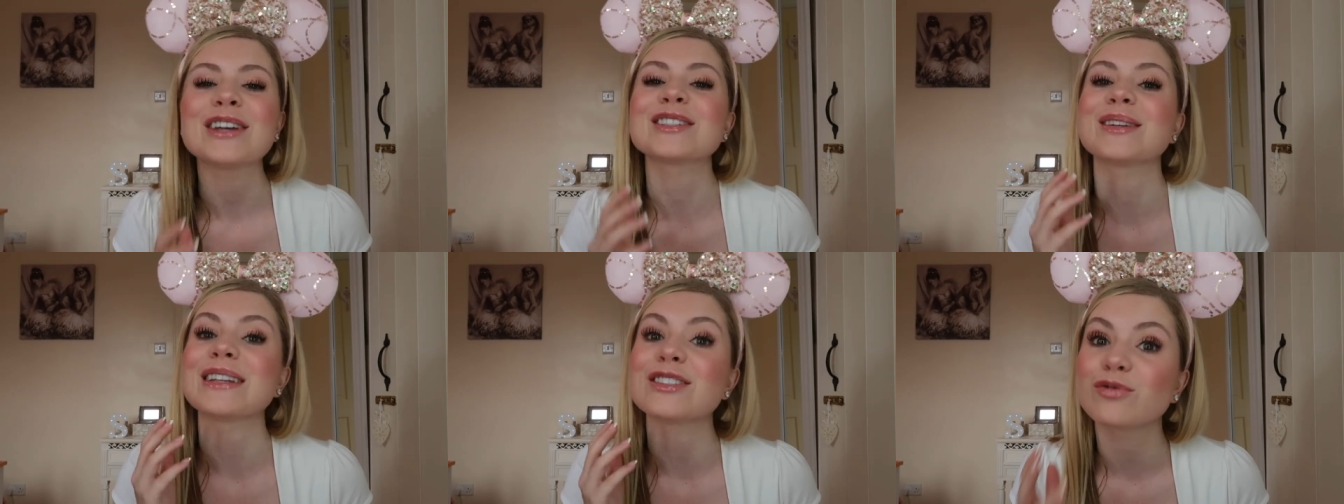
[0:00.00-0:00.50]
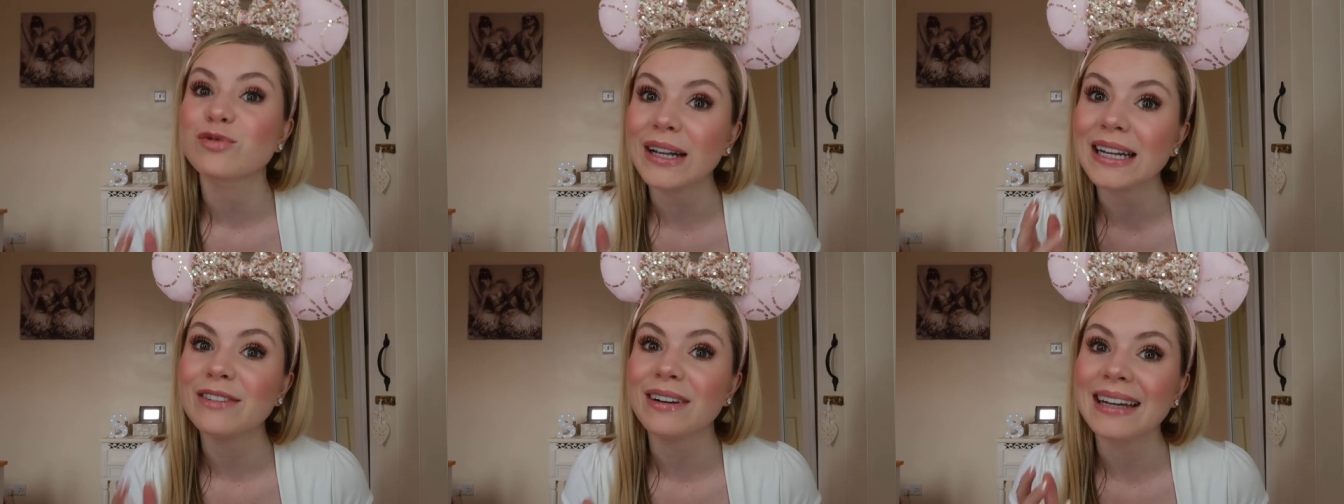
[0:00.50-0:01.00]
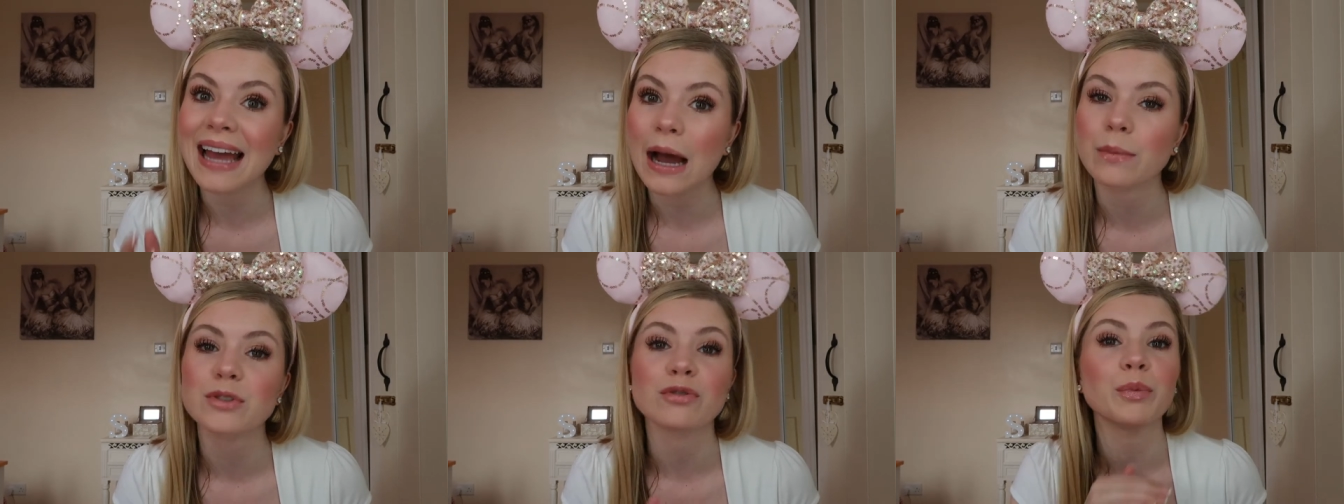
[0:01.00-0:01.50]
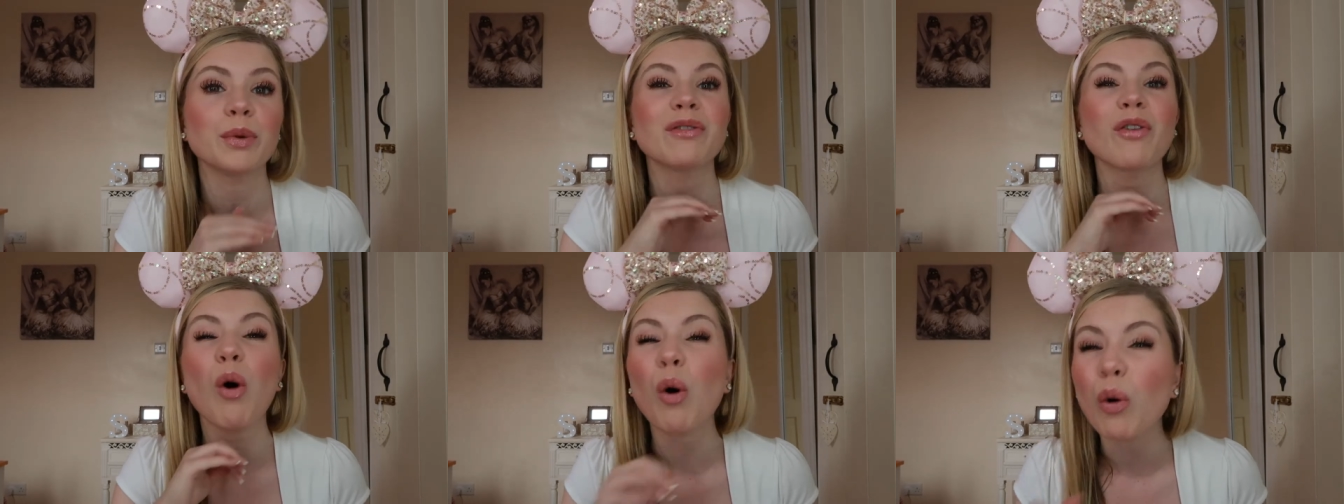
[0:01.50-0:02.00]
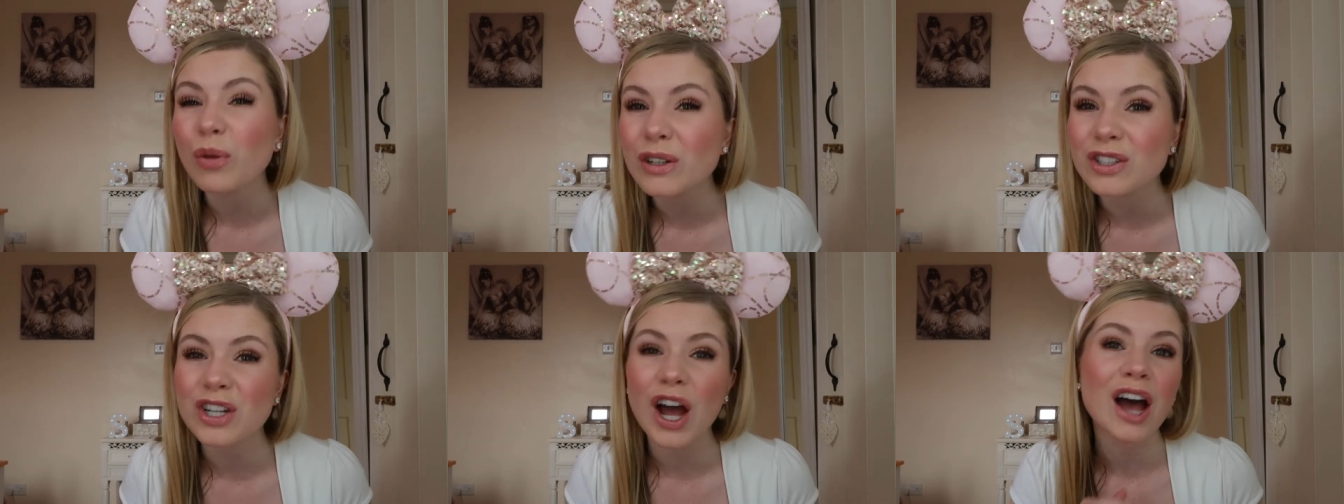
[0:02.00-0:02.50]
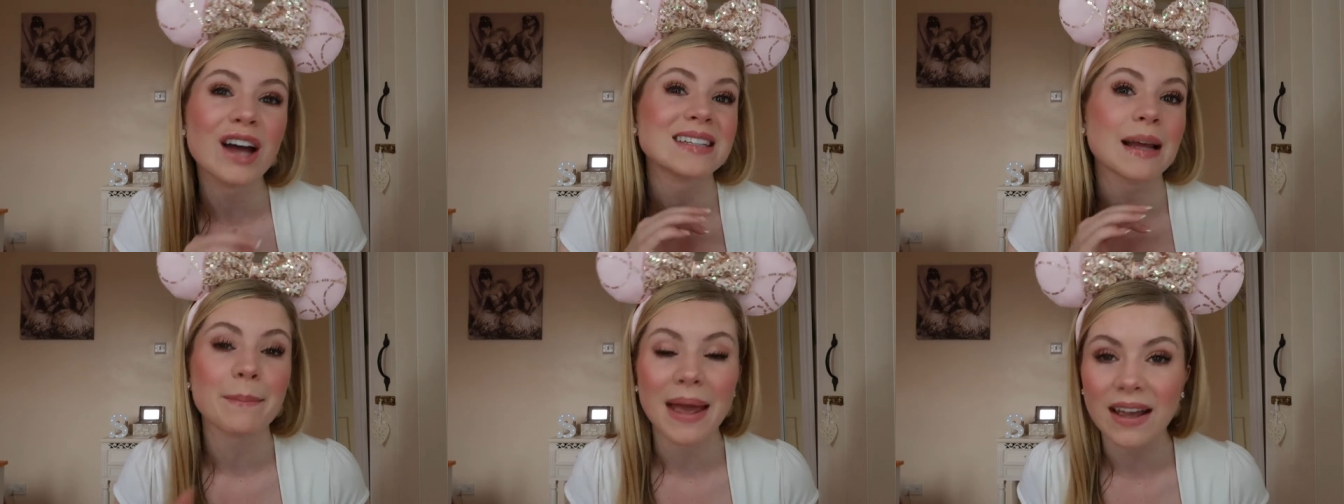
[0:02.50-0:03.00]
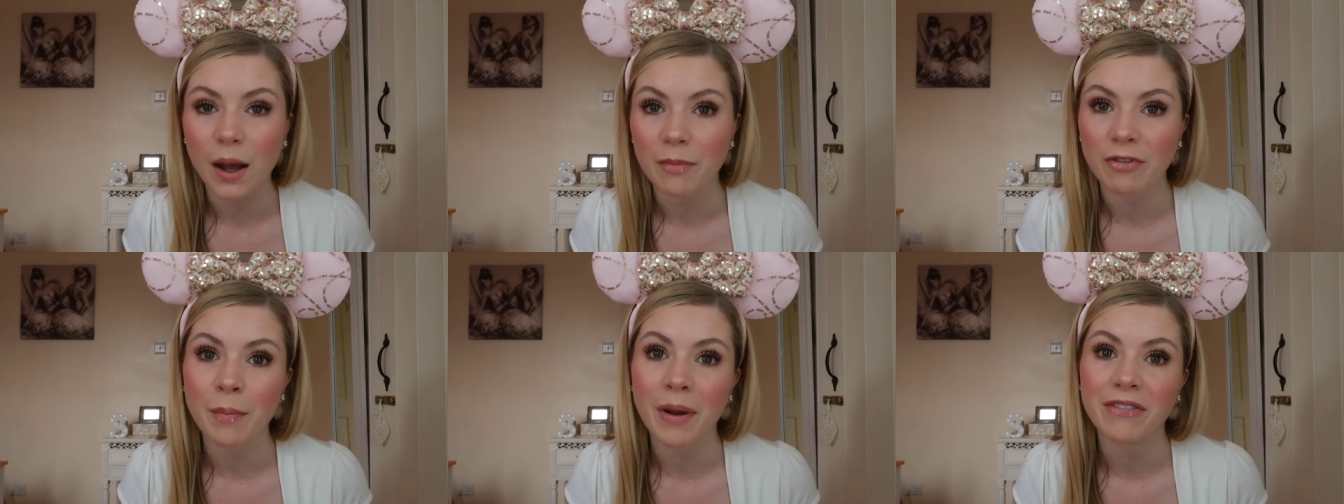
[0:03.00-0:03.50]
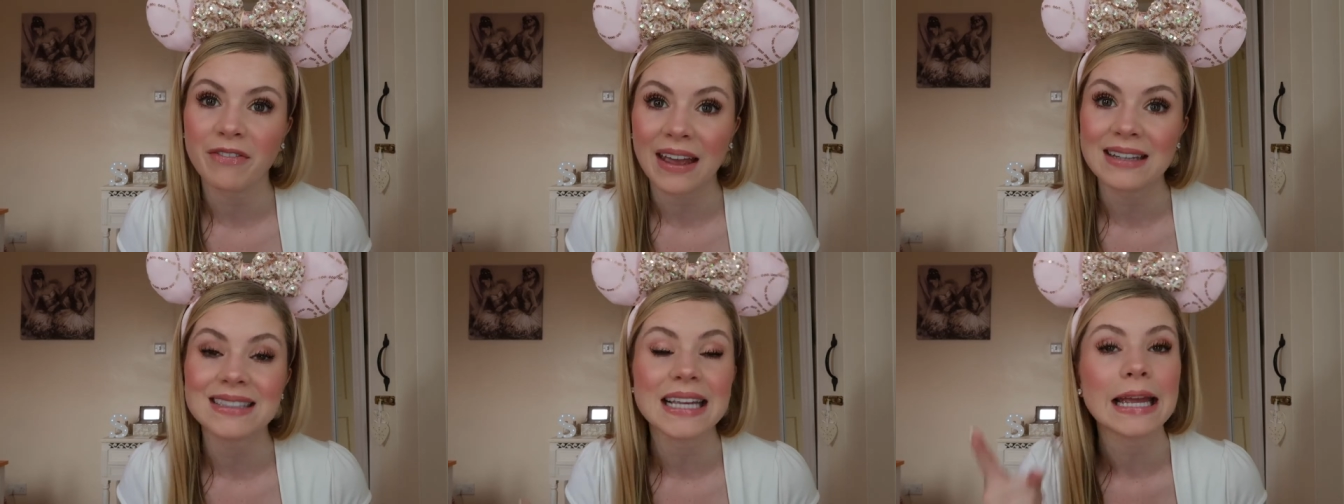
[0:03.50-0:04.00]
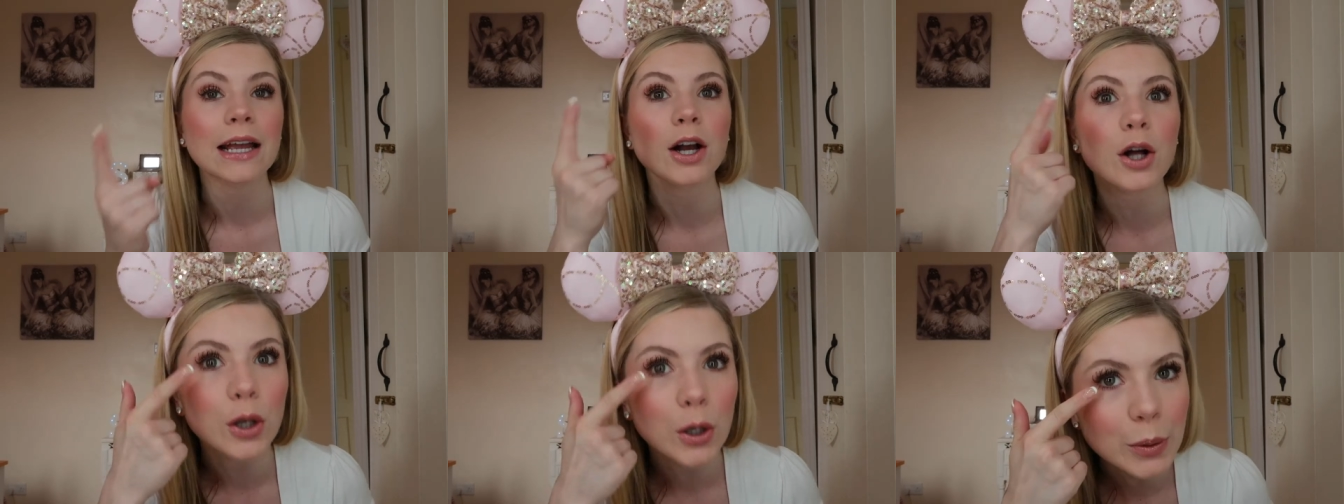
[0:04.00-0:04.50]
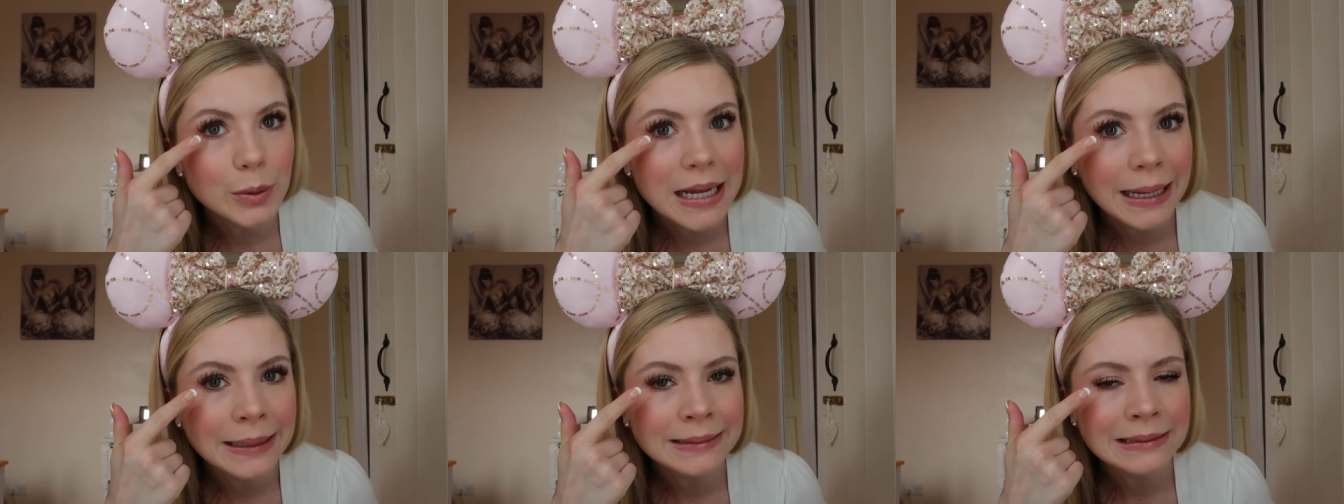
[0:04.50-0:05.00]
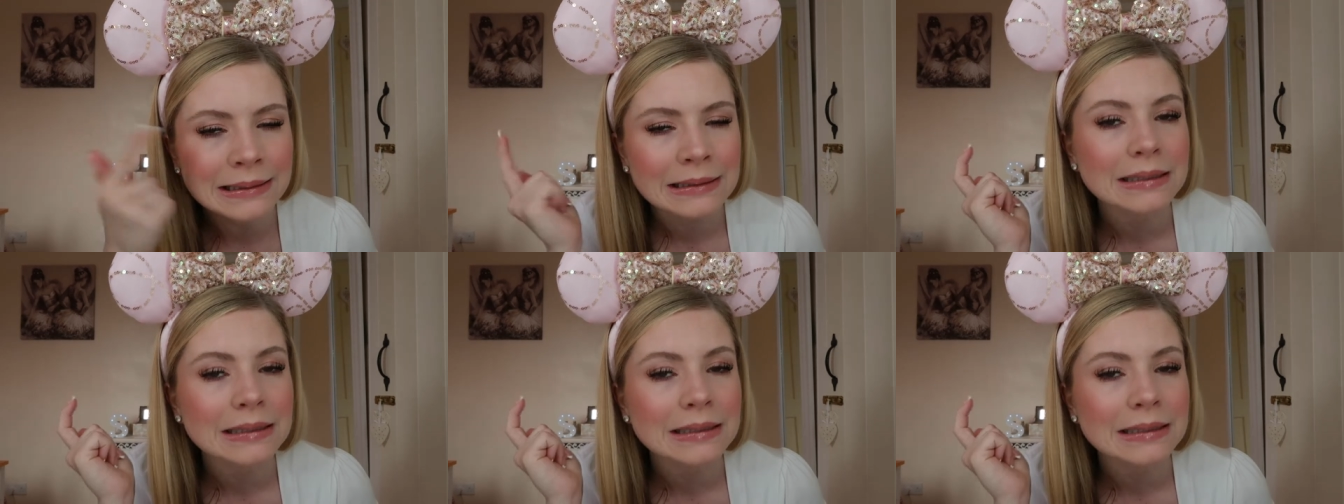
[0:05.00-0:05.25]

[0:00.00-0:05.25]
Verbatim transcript: So this really, really helps remove all the dirt and makeup from my face, including